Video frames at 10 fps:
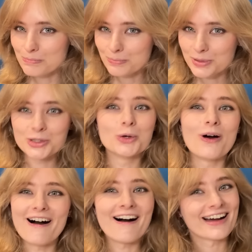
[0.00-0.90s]
blue
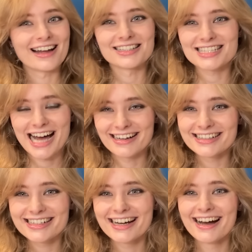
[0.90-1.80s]
Argyle
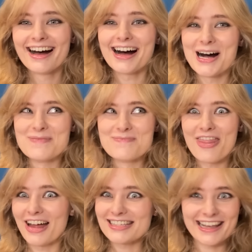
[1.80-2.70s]
tank, and
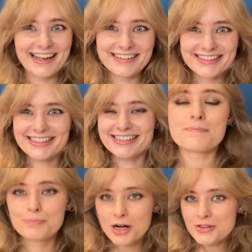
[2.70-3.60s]
that's it.
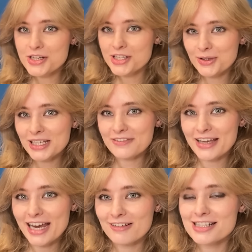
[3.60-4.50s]
But the New Leaf
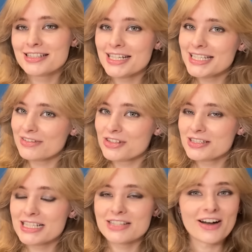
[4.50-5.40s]
era did give us
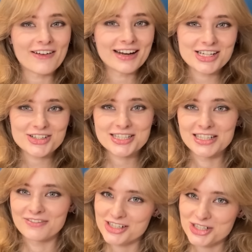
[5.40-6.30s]
this very interesting
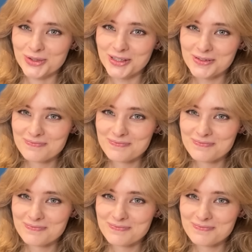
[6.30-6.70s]
visual.